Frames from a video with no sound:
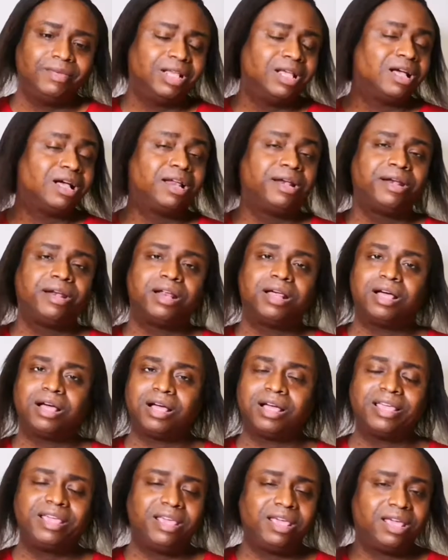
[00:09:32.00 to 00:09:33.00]

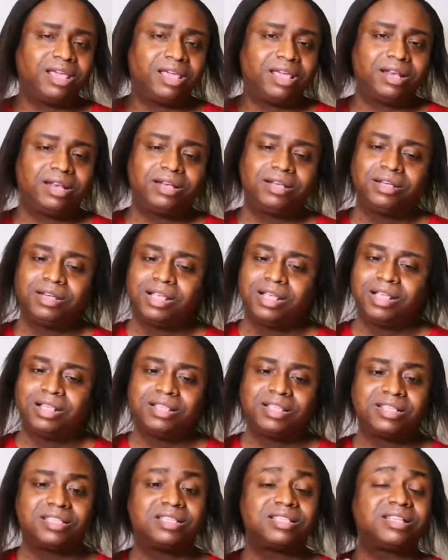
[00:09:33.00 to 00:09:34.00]
Again,
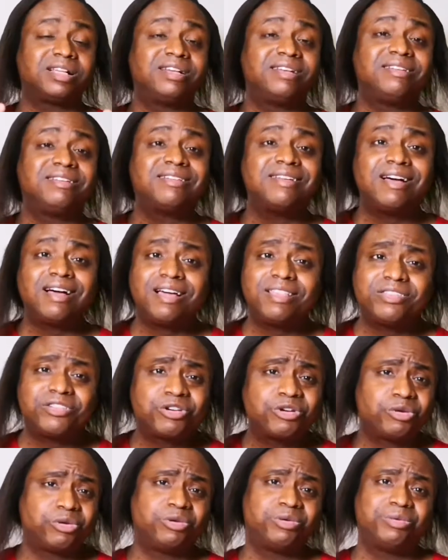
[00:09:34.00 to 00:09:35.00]
this is another
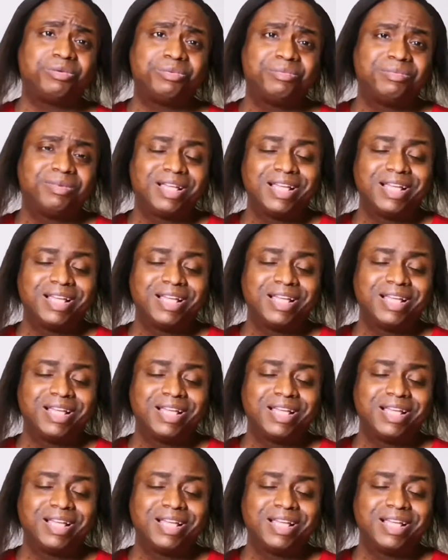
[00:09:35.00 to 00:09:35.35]
group